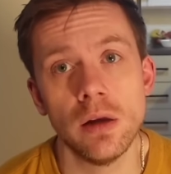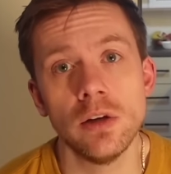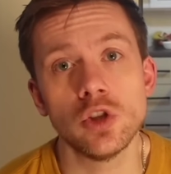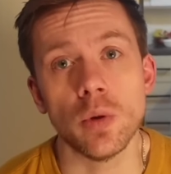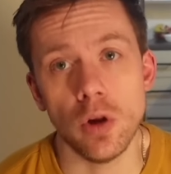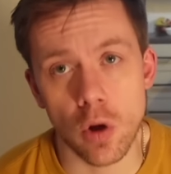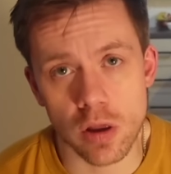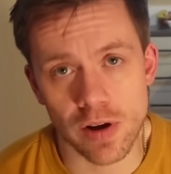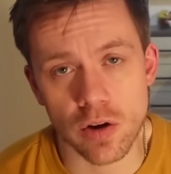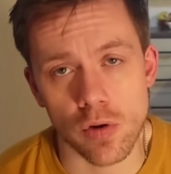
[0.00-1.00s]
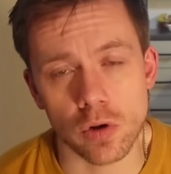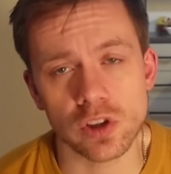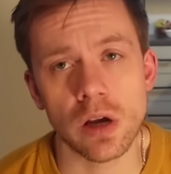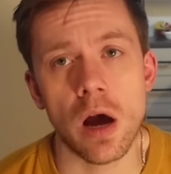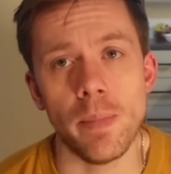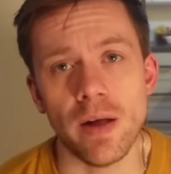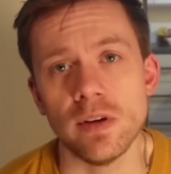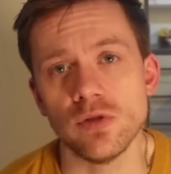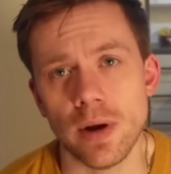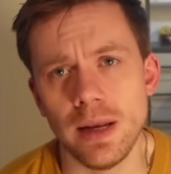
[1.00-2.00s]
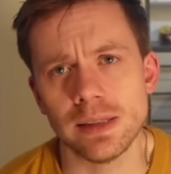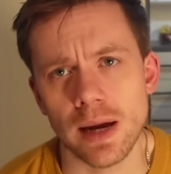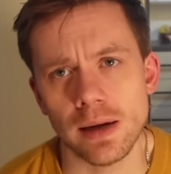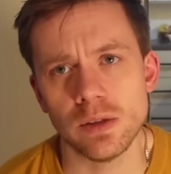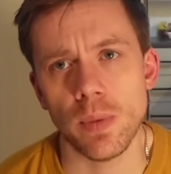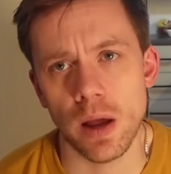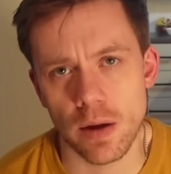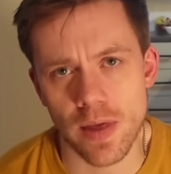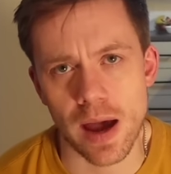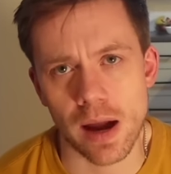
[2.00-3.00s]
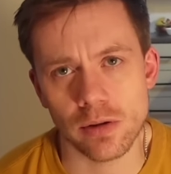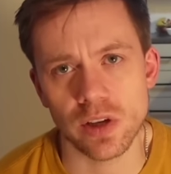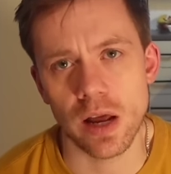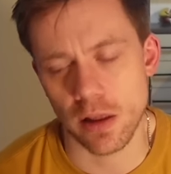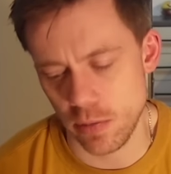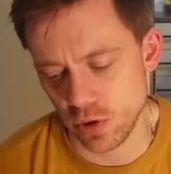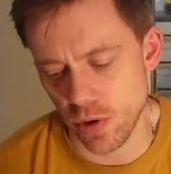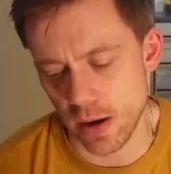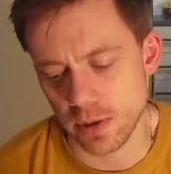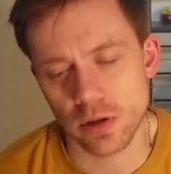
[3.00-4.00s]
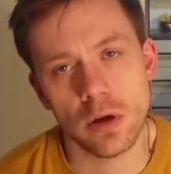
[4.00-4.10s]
to alert the Red Cross about the Israeli tanks behind their house and how they were trapped.